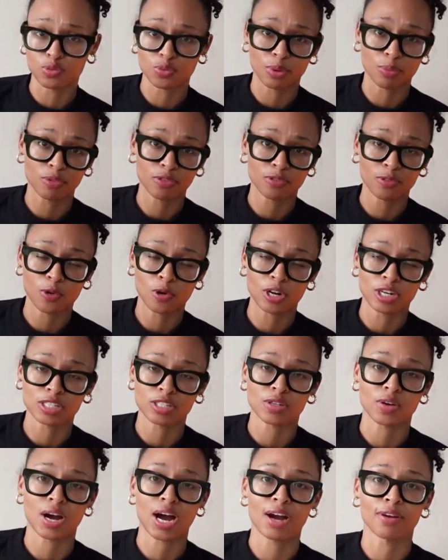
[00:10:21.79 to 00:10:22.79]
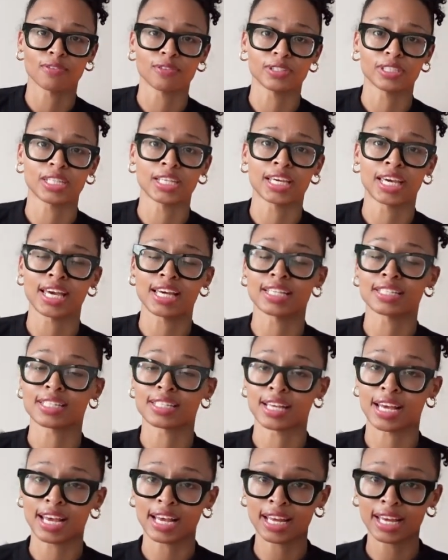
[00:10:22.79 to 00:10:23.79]
one before, so I really can't
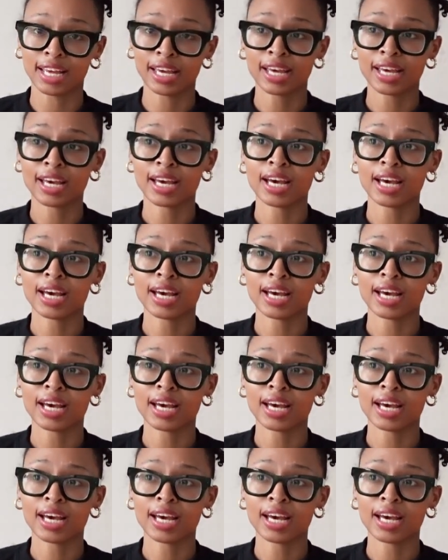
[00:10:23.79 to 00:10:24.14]
say.